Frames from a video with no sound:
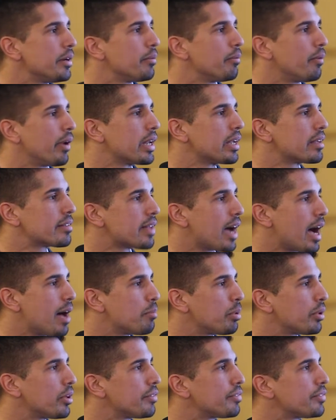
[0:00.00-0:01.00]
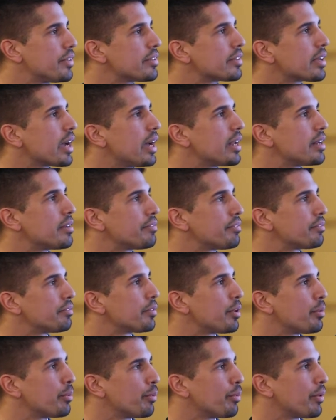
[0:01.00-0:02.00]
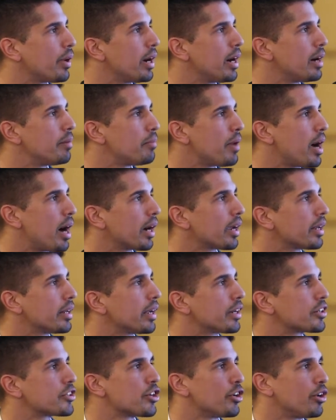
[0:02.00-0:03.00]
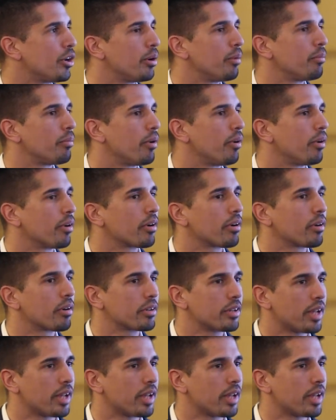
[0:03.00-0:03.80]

One example of this kind of architecture or